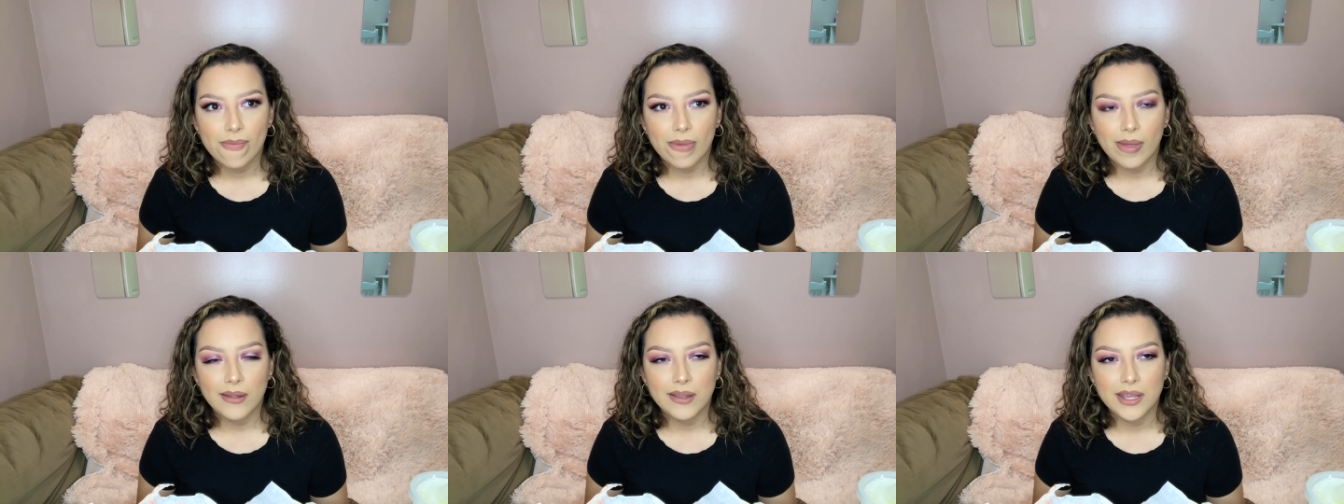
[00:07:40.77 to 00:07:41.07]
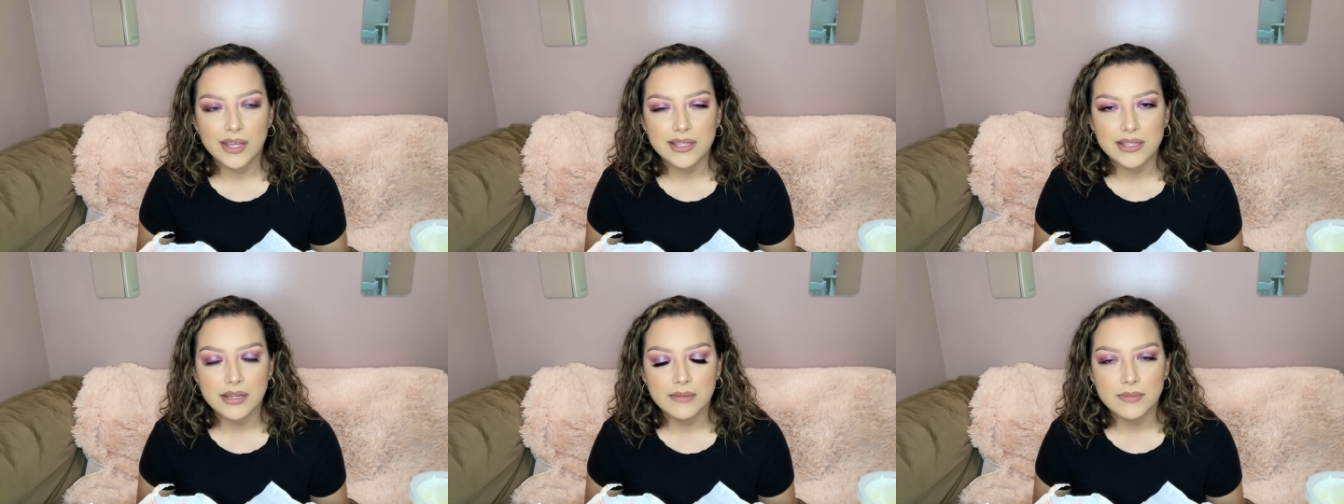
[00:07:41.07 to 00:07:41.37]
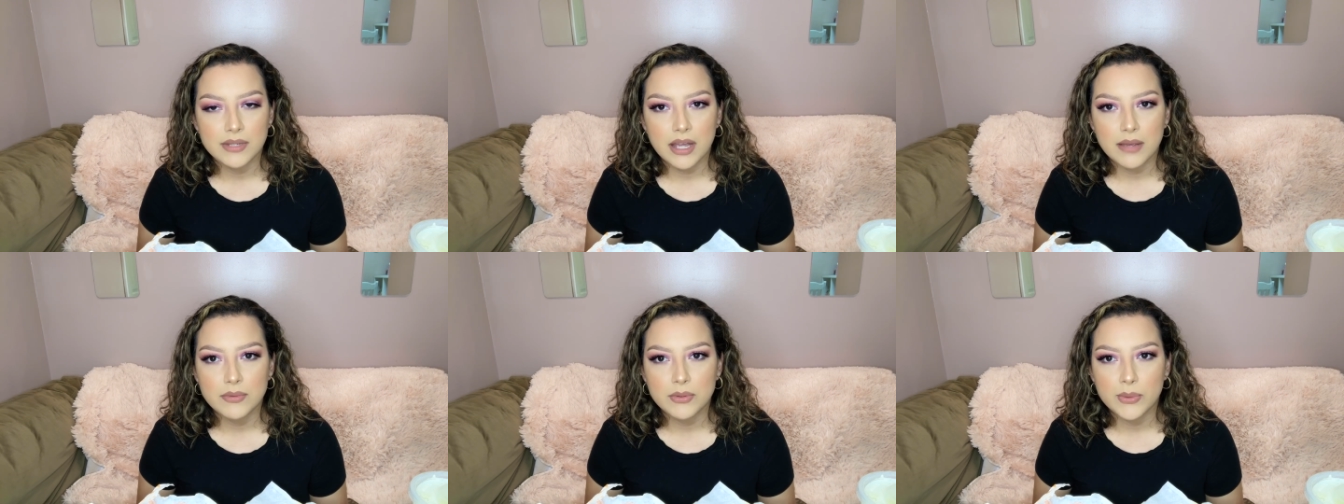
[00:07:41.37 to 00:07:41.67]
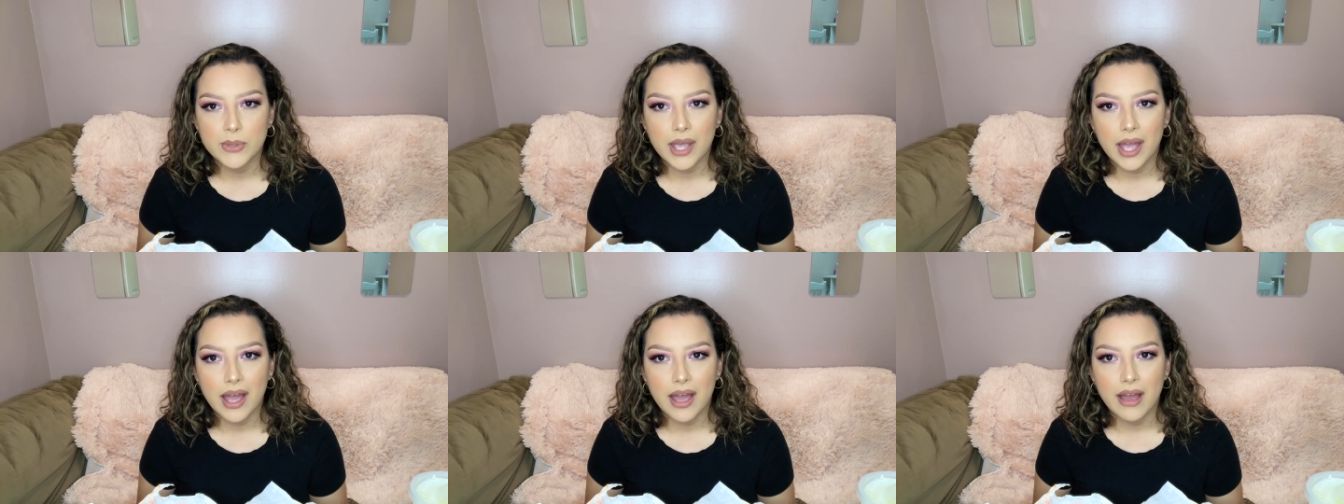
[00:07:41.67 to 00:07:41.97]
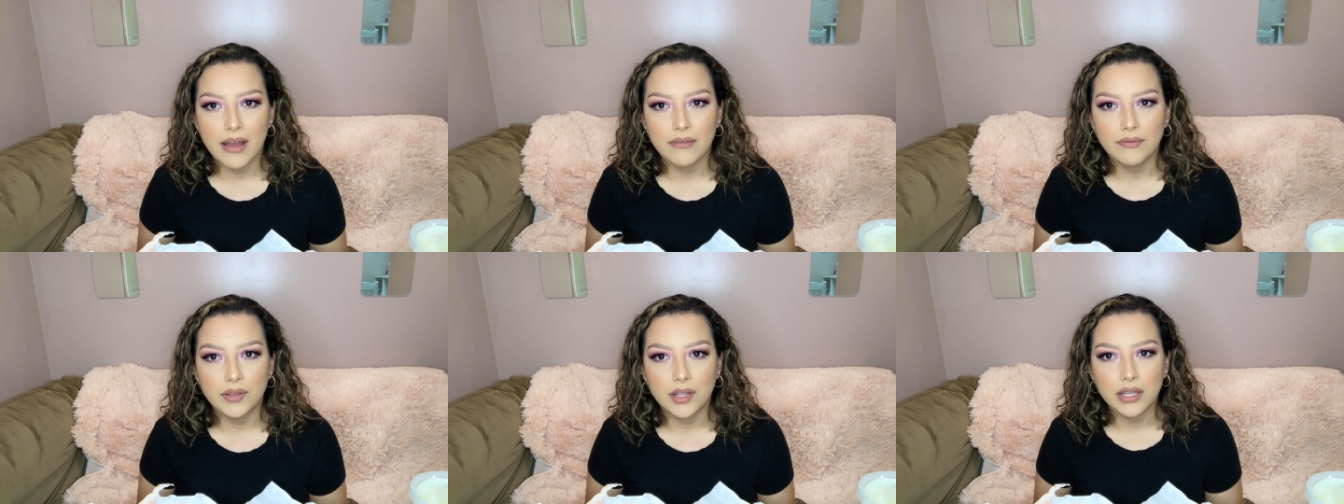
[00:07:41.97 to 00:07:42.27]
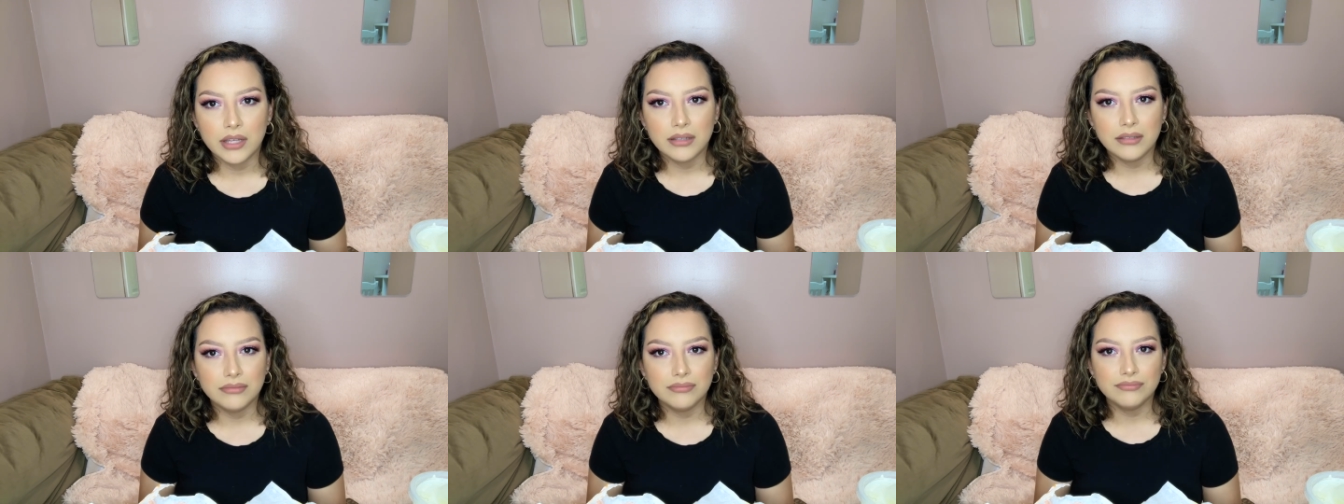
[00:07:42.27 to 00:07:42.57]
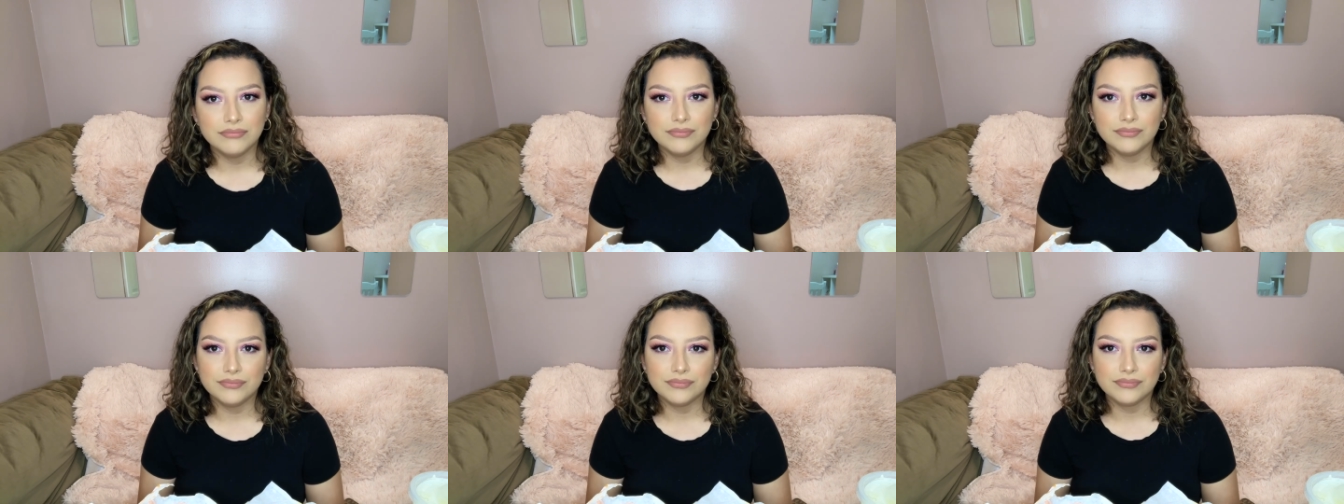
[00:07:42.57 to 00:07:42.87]
like sometimes we have like
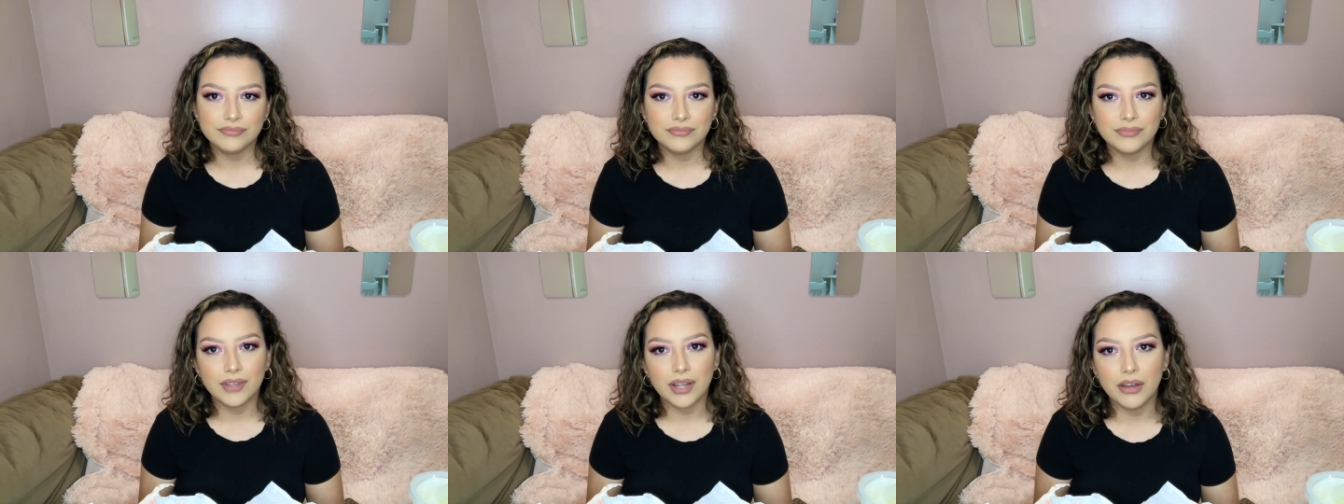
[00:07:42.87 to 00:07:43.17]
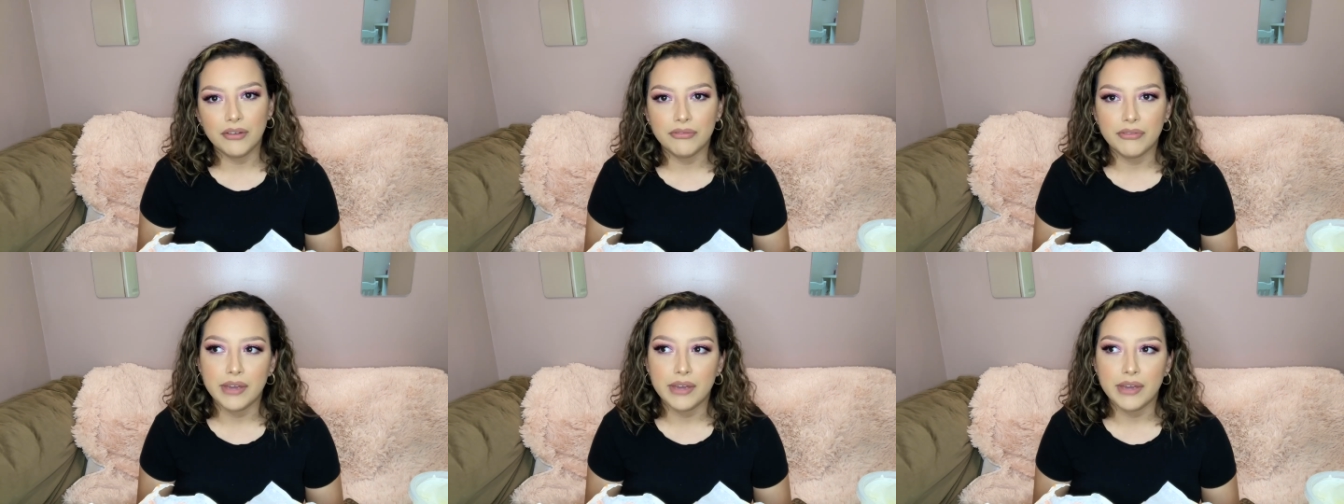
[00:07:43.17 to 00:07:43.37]
a